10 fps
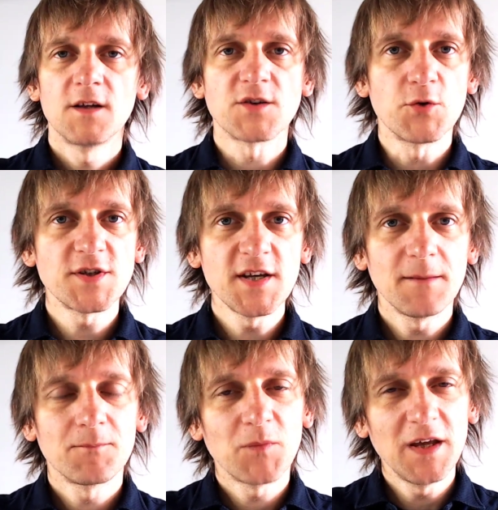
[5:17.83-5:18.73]
So you
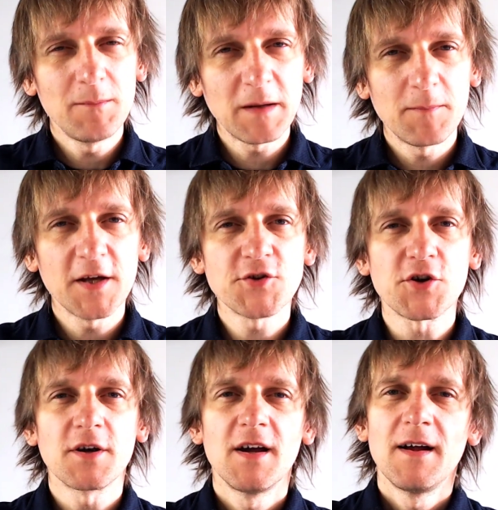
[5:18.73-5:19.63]
see, in
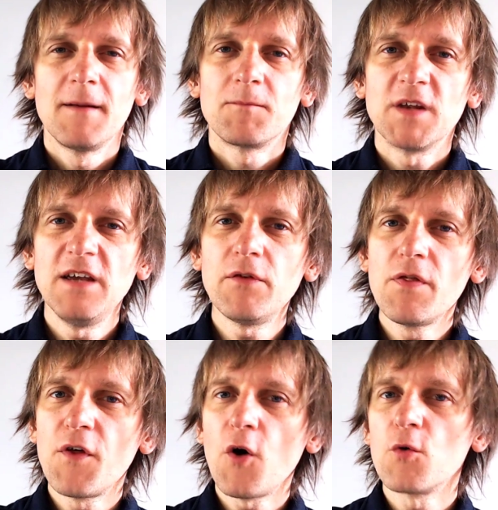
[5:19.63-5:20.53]
BigPicture,
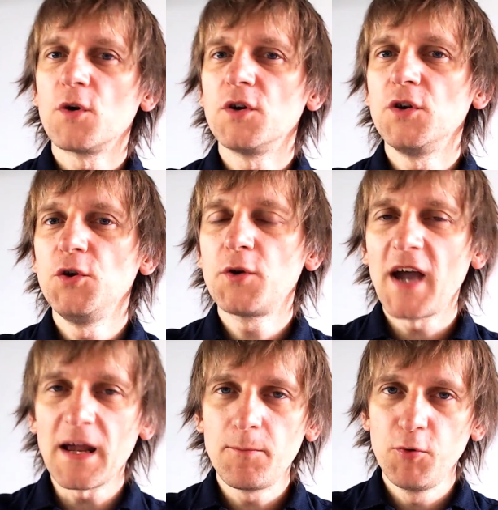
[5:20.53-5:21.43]
even though you
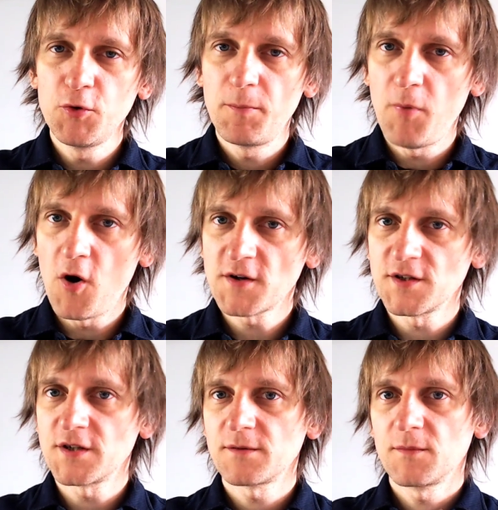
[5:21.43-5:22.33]
can put
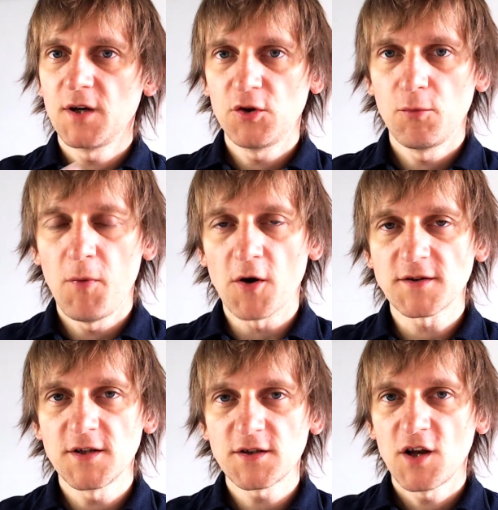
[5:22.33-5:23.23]
boxes into
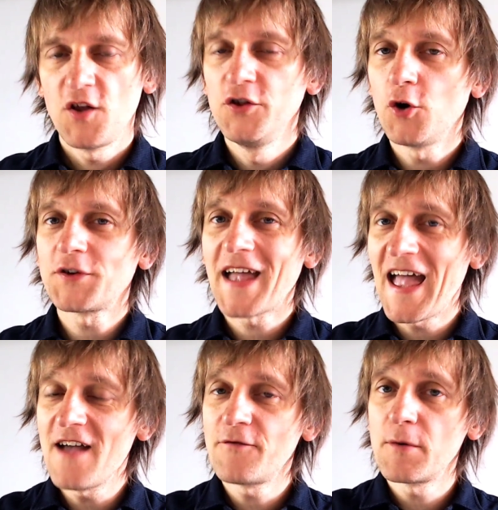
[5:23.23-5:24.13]
boxes, not
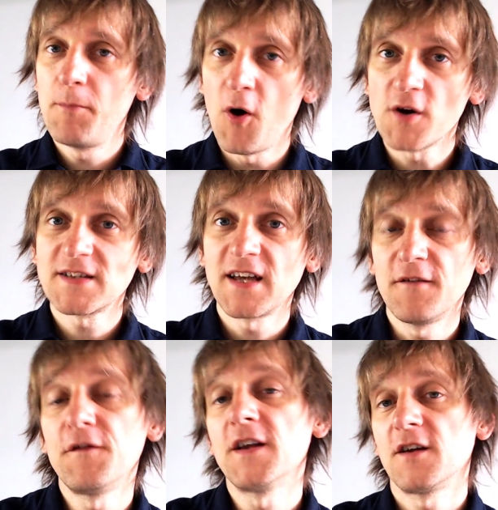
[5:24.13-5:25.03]
every box can
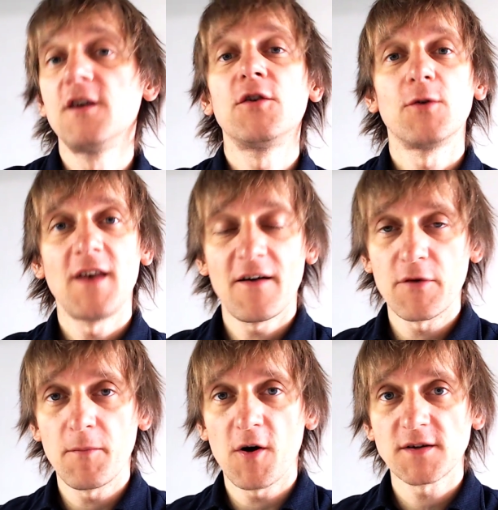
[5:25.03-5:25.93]
fit into
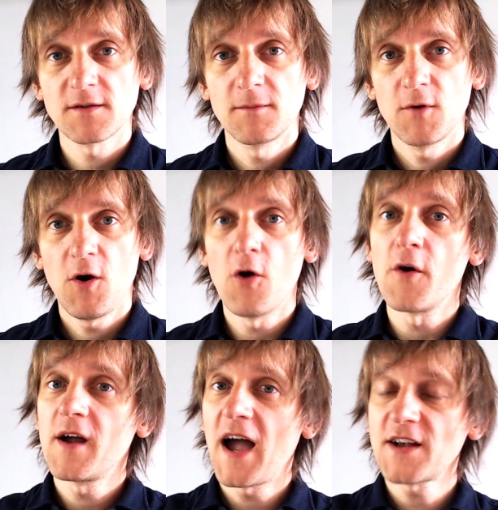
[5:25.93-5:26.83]
another box.
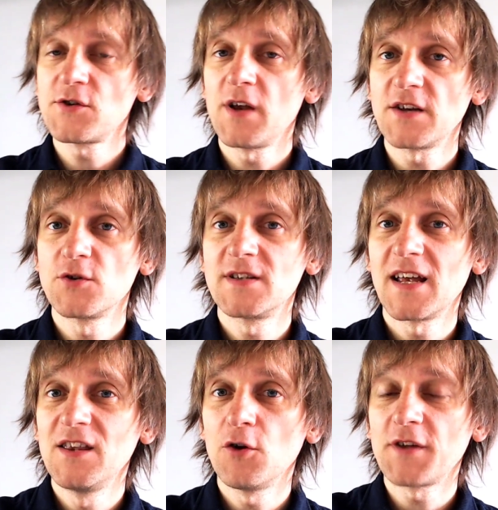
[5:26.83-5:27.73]
Or actually, I should
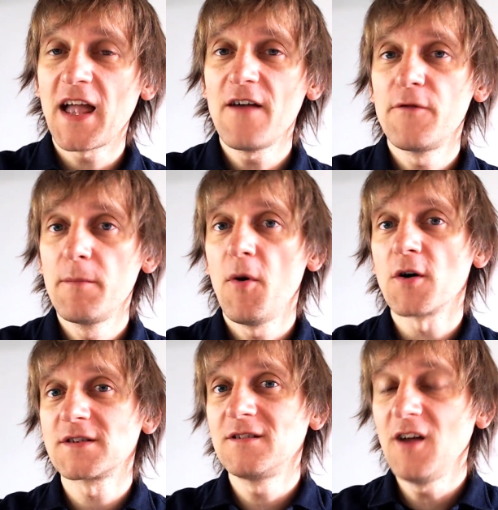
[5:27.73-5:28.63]
say, not every
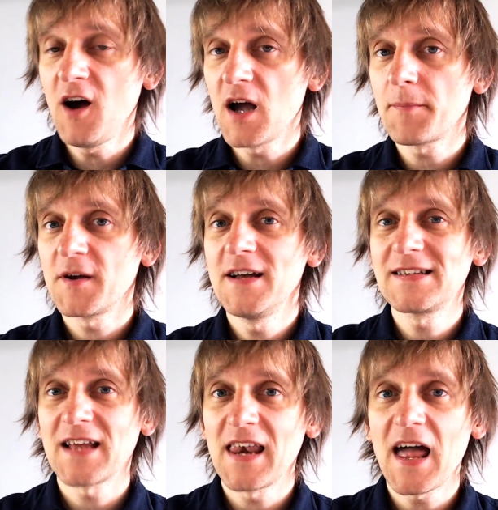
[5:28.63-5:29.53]
box type
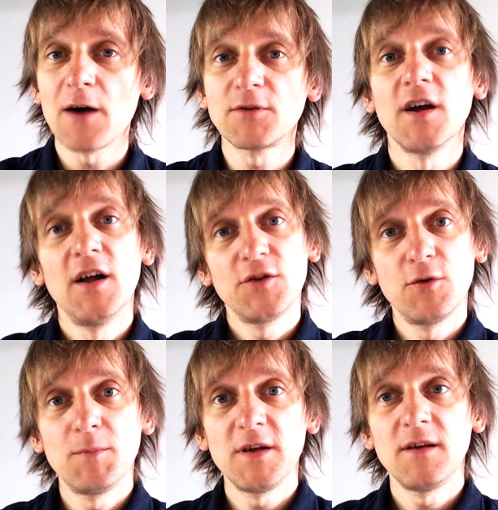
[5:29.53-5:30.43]
is allowed
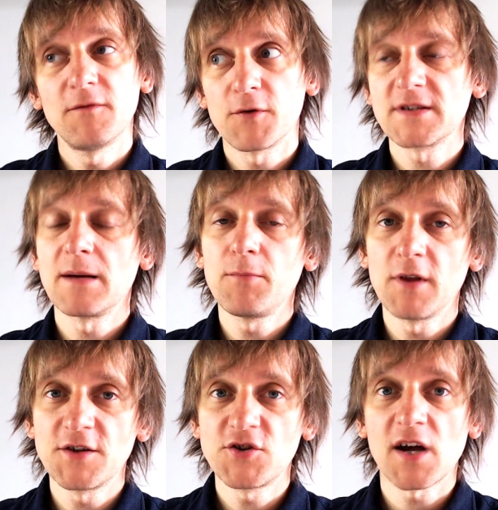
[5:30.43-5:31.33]
to be, for
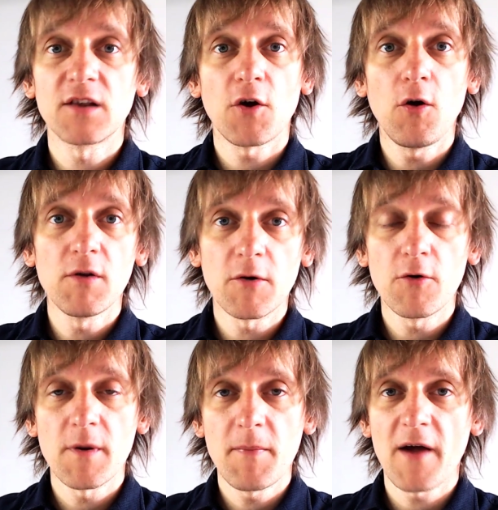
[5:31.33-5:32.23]
example, a child
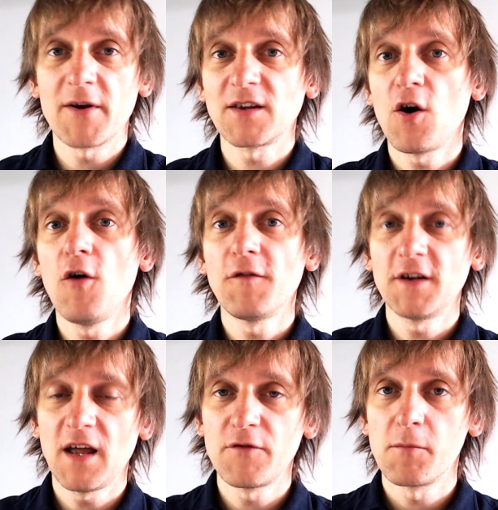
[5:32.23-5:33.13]
or a parent of
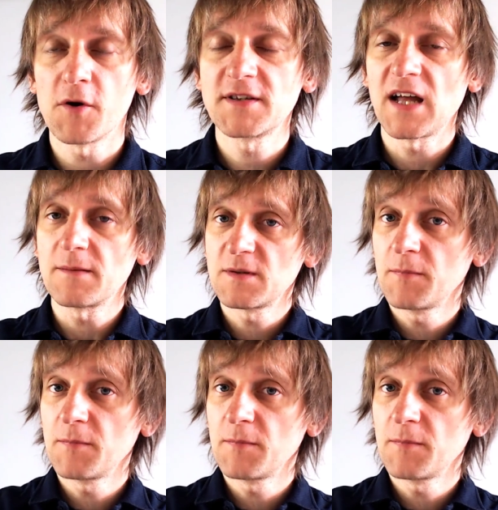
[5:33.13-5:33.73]
another box type.